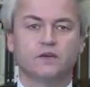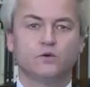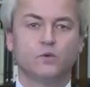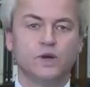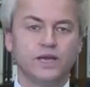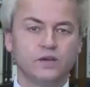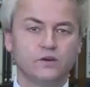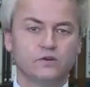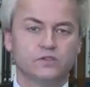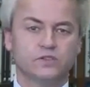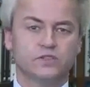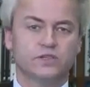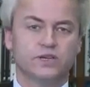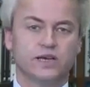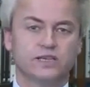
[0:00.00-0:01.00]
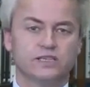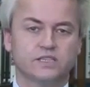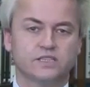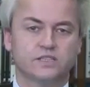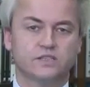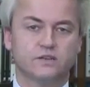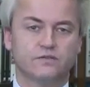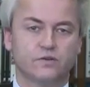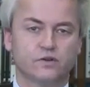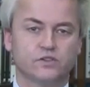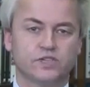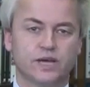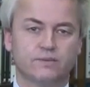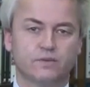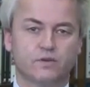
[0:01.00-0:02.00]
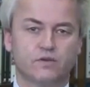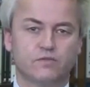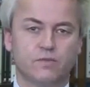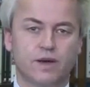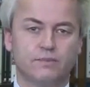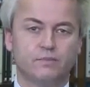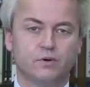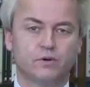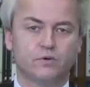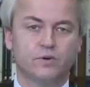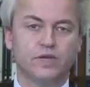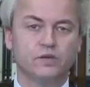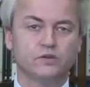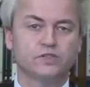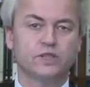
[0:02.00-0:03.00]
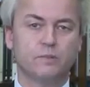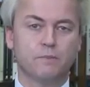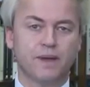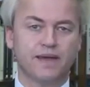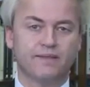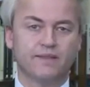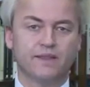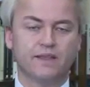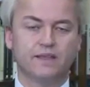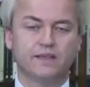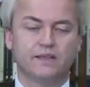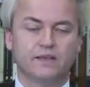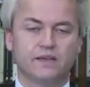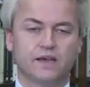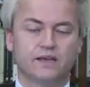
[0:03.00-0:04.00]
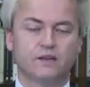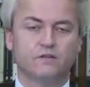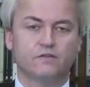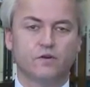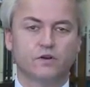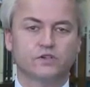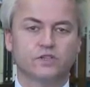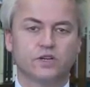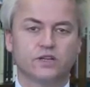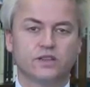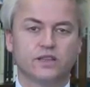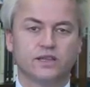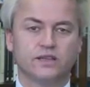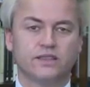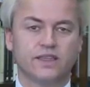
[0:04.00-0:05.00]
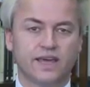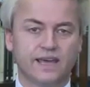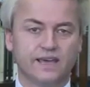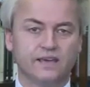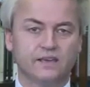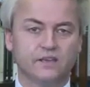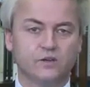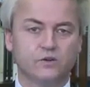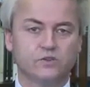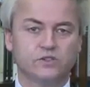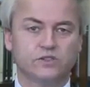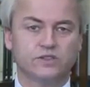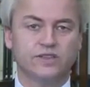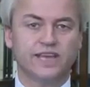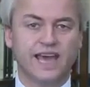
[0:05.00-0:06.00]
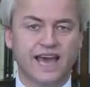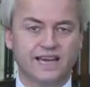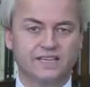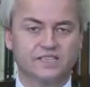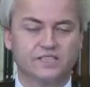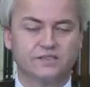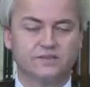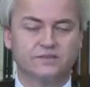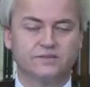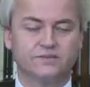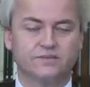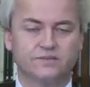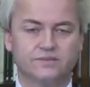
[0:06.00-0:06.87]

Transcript: We use, as is the first chapter of my book, we use the pen, and unfortunately they use the axe.